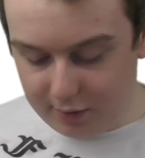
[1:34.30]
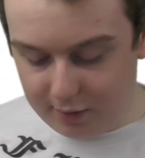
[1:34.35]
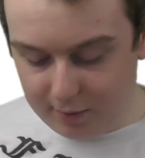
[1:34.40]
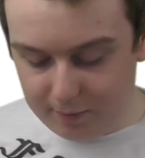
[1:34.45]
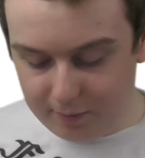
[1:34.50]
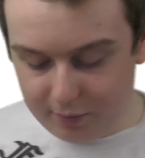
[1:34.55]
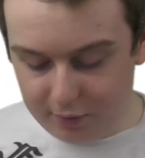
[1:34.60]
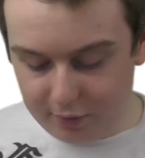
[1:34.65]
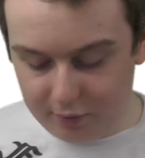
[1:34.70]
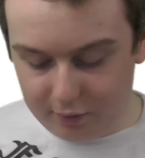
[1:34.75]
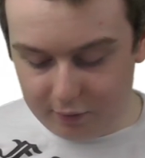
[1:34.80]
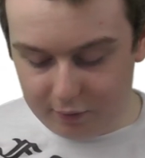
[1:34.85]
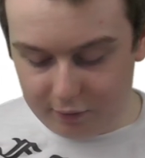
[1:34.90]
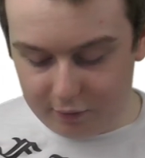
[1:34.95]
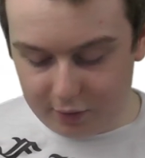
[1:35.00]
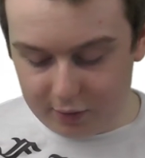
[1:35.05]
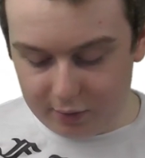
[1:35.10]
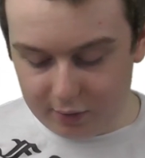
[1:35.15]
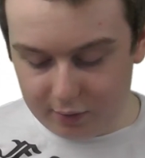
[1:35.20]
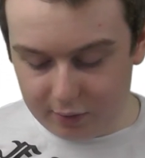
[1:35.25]
inputs
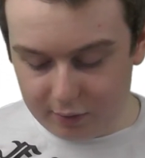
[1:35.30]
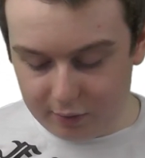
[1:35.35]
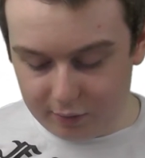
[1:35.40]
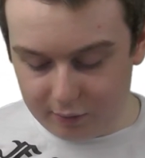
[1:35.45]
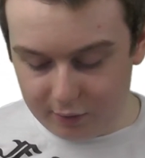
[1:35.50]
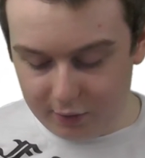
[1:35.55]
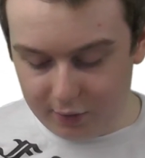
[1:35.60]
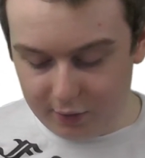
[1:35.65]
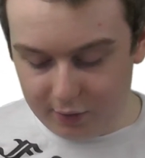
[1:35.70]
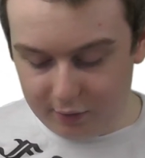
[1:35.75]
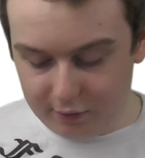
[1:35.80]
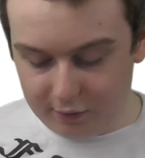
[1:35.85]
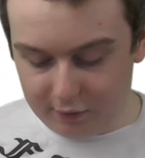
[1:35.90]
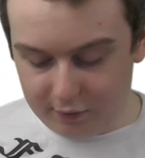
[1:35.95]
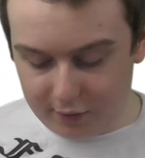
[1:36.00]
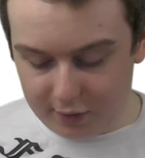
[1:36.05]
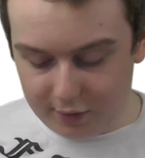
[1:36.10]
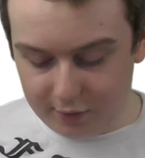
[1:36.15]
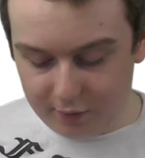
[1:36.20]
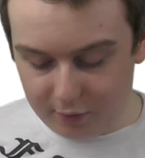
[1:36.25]
and 3
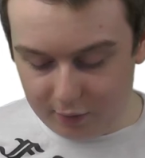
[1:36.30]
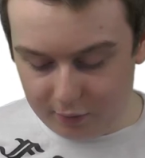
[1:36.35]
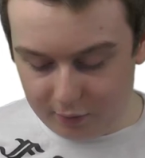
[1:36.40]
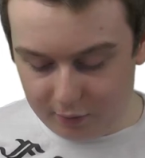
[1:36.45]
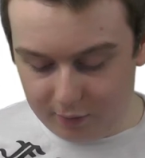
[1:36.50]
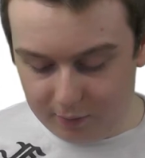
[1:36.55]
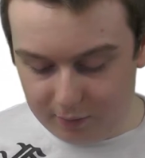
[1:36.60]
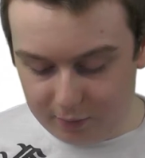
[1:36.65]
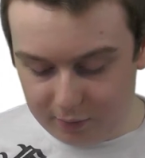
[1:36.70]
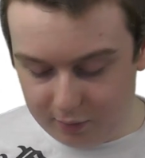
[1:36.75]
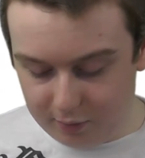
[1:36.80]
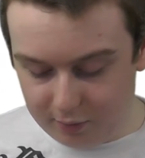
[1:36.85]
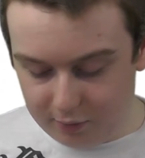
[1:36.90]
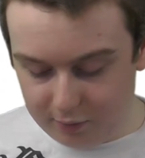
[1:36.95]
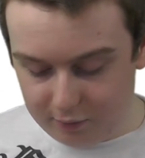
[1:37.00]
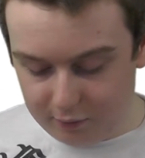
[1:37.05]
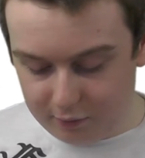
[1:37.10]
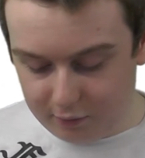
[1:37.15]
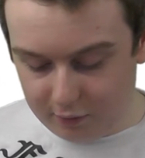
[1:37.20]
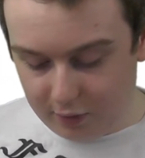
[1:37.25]
stereo
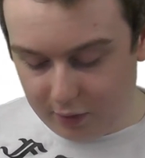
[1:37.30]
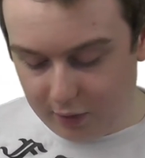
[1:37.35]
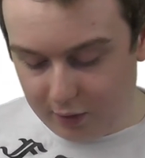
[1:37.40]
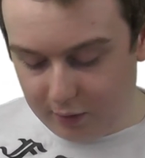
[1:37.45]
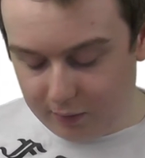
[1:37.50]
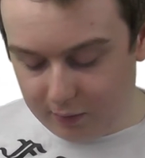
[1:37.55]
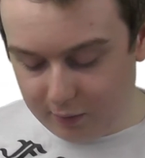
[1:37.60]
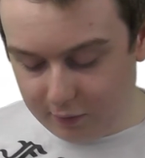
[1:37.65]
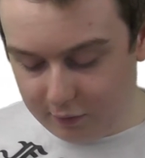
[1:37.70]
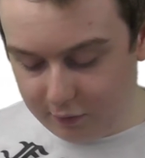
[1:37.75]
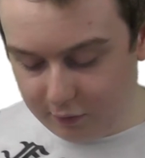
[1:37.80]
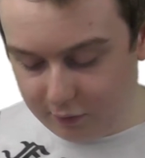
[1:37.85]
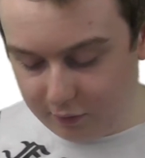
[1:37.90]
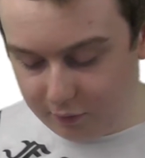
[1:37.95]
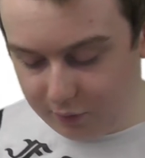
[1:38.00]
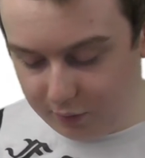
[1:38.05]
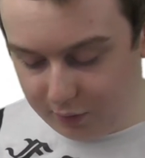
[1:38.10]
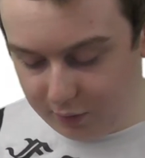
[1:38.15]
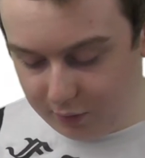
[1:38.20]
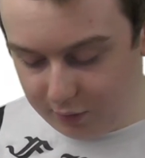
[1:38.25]
inputs. This is a
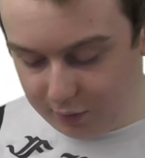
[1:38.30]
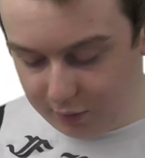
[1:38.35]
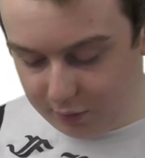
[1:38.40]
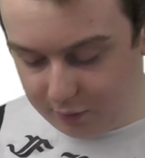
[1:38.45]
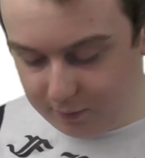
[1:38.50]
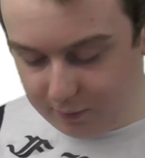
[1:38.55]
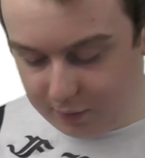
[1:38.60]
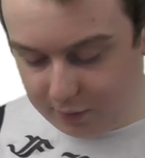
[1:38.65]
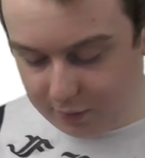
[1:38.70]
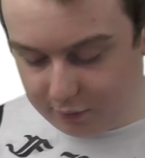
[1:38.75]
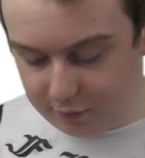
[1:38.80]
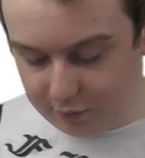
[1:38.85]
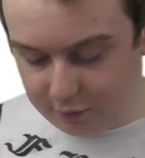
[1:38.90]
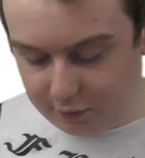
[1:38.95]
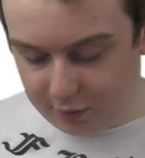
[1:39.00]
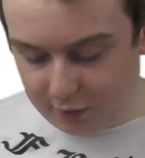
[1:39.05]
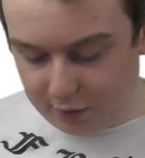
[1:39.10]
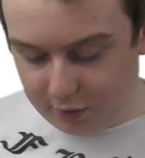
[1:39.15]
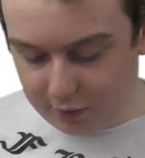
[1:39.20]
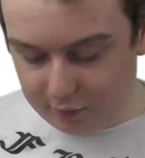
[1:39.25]
really good
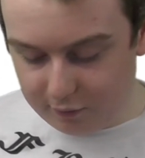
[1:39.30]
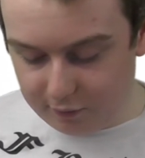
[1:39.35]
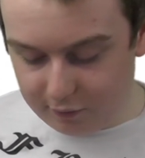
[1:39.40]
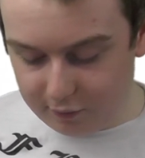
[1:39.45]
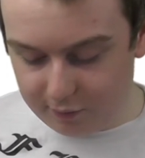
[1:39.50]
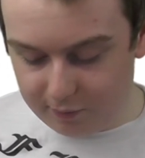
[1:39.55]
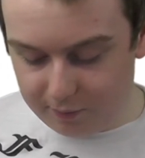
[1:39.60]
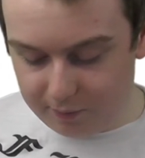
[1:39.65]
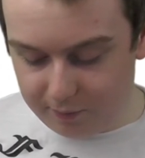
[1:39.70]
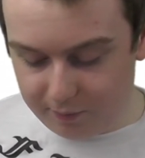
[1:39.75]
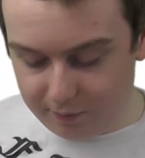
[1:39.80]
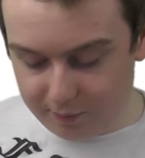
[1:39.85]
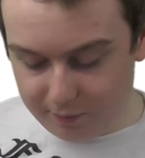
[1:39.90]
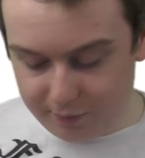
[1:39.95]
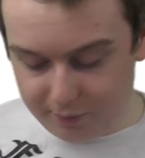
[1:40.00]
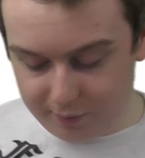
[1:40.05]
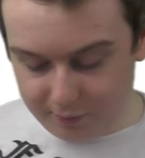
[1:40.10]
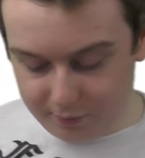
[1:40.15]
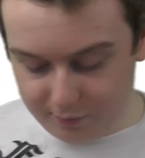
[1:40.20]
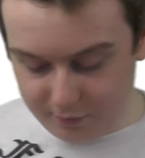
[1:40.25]
mixer and gives you
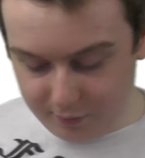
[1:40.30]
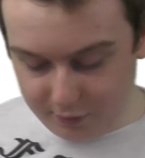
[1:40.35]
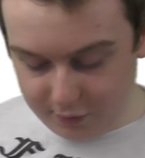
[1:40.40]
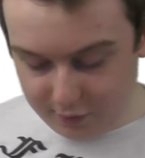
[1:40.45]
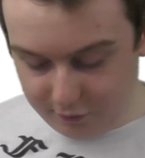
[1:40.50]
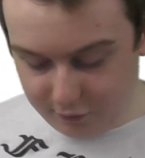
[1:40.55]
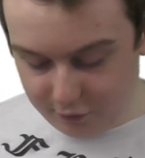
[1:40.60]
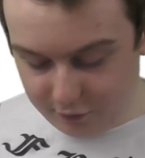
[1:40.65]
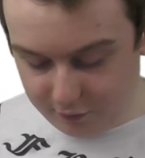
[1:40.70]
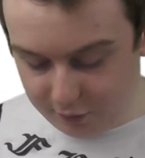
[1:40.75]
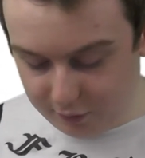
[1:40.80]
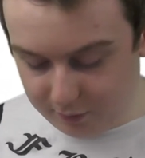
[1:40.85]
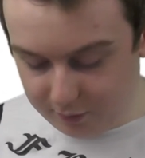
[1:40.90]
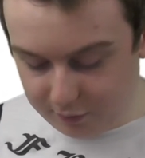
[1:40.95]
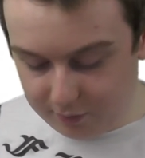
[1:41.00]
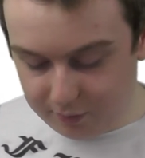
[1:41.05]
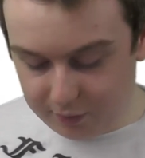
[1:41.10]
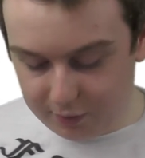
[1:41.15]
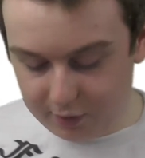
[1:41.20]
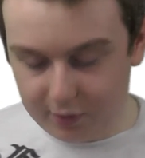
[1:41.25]
room
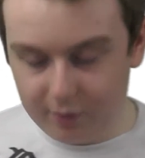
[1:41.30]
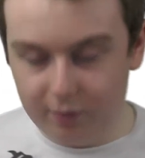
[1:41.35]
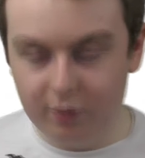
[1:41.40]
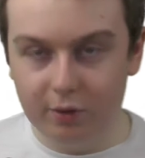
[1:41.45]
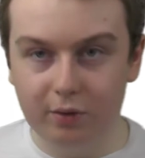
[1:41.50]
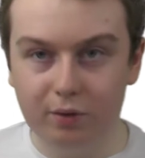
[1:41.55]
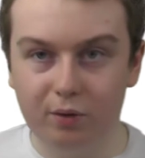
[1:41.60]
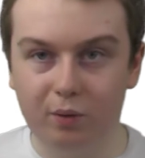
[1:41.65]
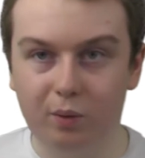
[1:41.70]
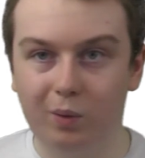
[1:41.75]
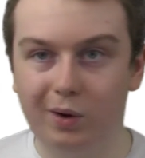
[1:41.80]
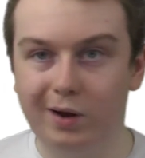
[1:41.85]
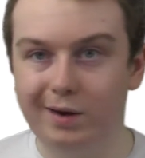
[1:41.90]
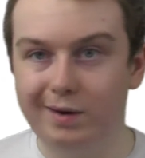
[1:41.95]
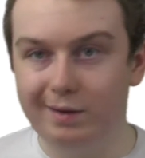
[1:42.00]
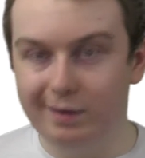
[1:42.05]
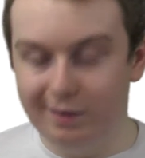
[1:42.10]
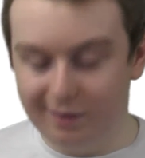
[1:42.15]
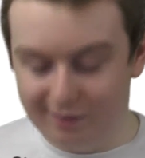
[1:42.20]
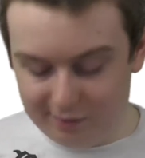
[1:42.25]
to play with
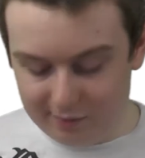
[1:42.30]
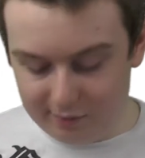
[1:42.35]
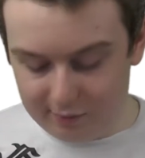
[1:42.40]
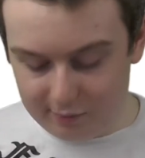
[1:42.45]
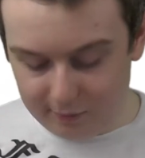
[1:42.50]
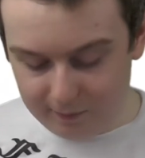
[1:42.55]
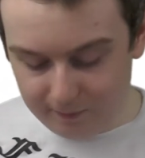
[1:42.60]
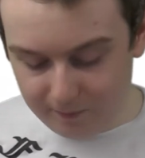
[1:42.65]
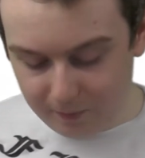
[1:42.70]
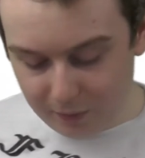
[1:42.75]
when needed.